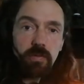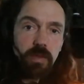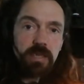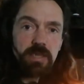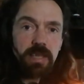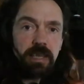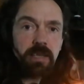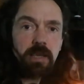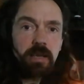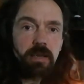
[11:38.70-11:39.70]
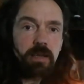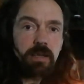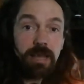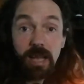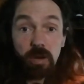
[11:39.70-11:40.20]
This thing
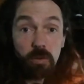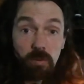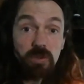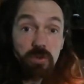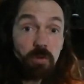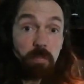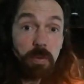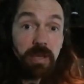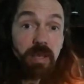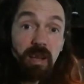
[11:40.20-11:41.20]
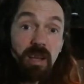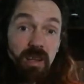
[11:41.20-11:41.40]
now should be